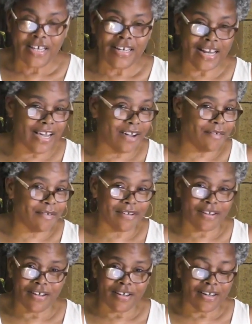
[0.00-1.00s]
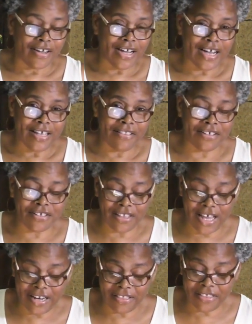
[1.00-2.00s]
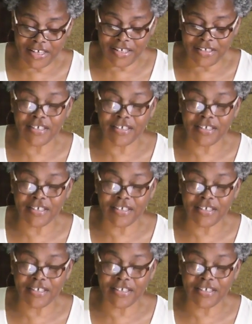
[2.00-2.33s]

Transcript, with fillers: Now, there's a lot of things